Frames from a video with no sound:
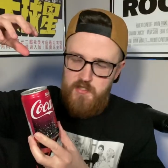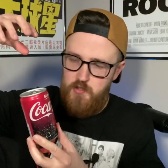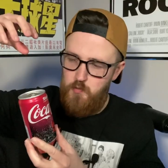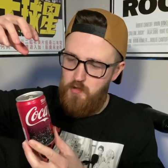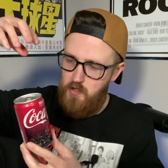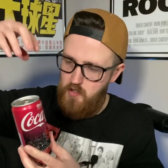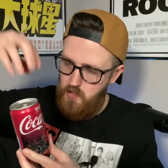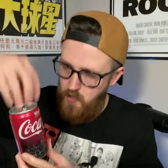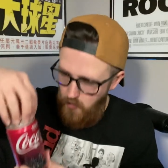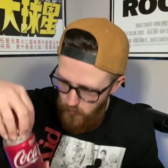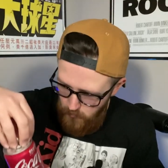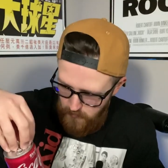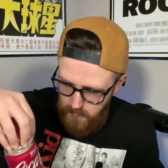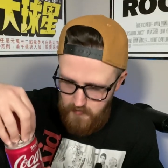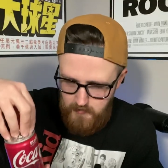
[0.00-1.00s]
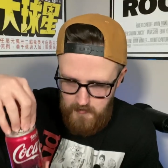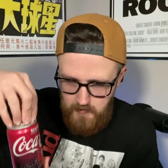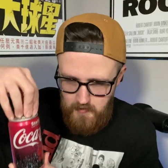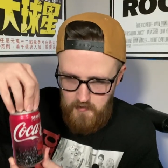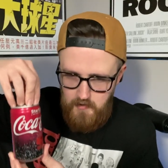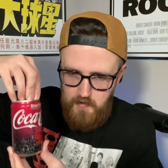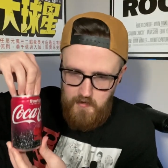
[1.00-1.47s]
into a Coke,
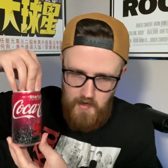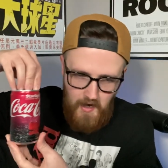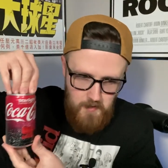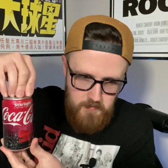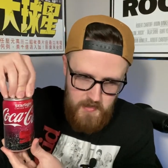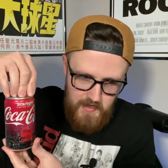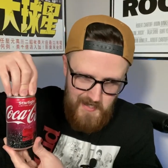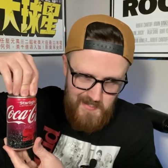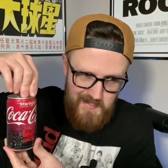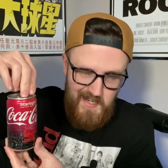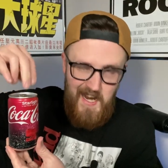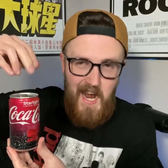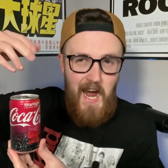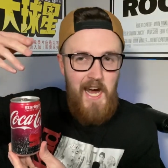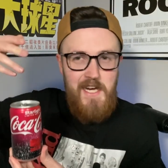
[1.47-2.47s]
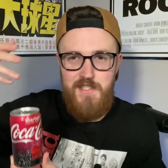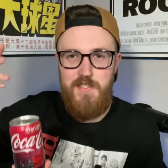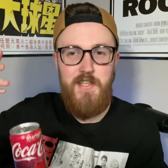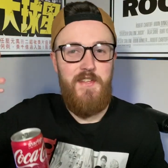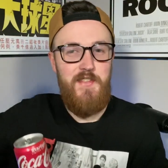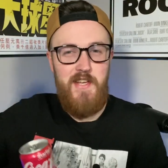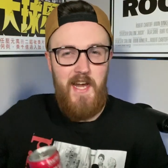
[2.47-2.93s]
I mean, I
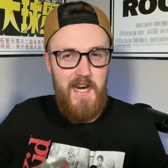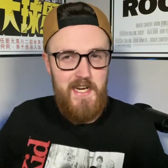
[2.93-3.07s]
dig the